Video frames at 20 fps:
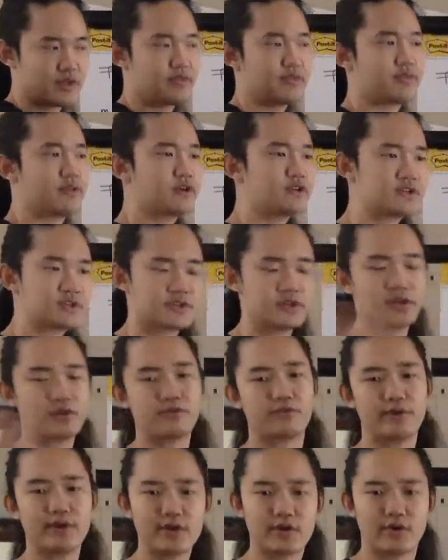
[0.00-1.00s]
there's still
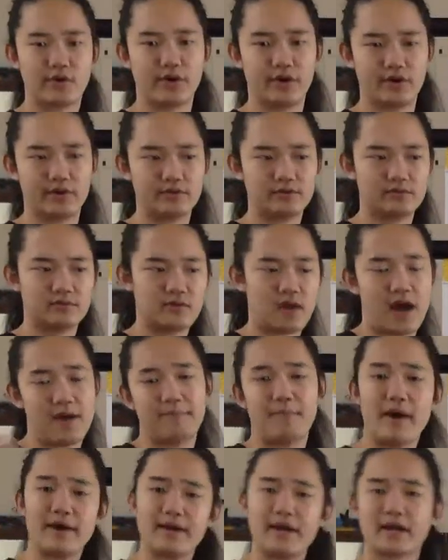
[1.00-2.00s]
recoil. I
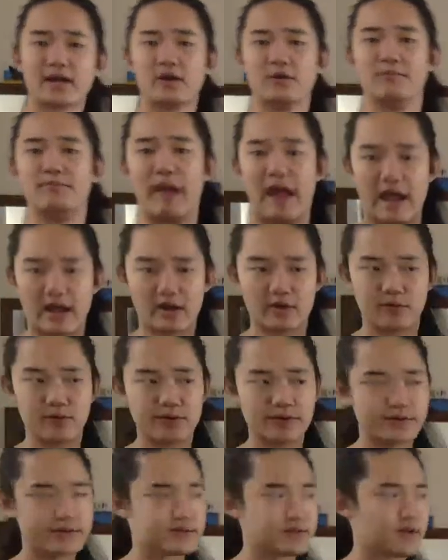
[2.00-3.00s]
might not go
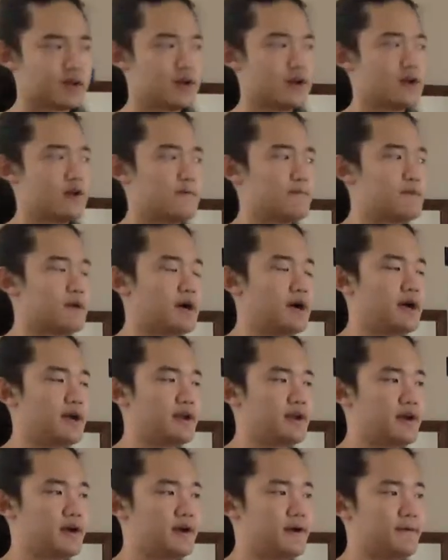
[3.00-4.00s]
backwards, but
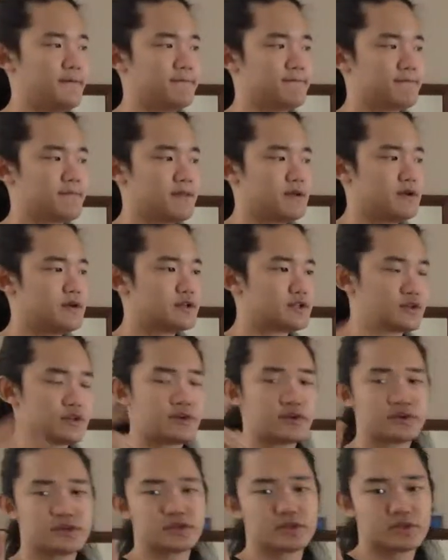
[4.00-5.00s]
so
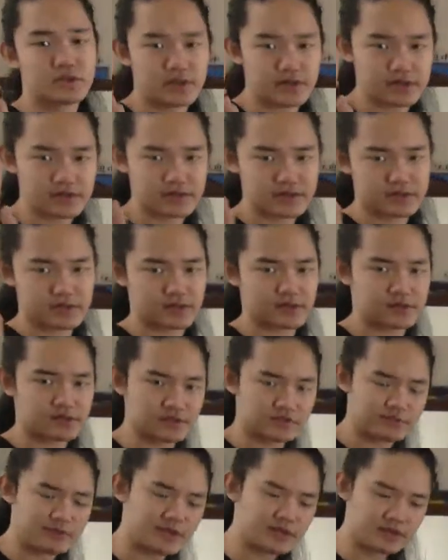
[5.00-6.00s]
there's
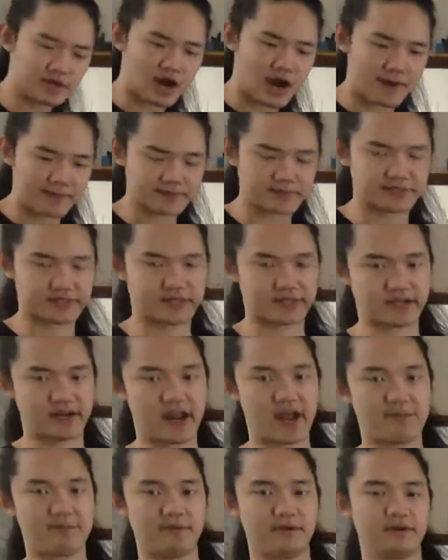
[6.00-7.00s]
three options that can
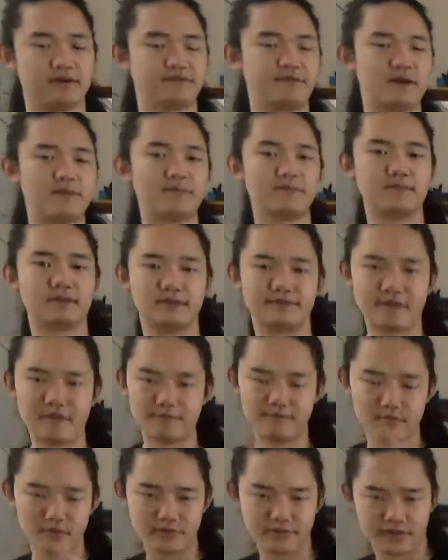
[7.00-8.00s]
happen. If I'm
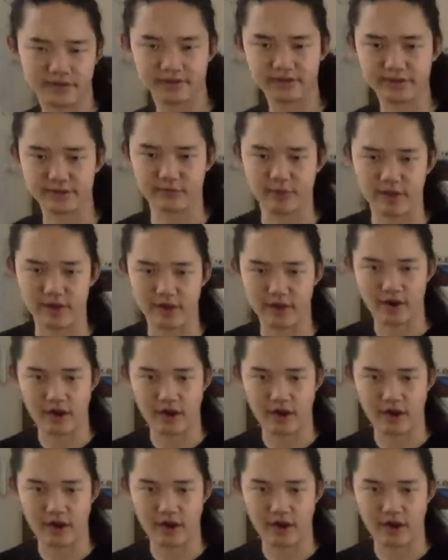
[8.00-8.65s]
moving this way,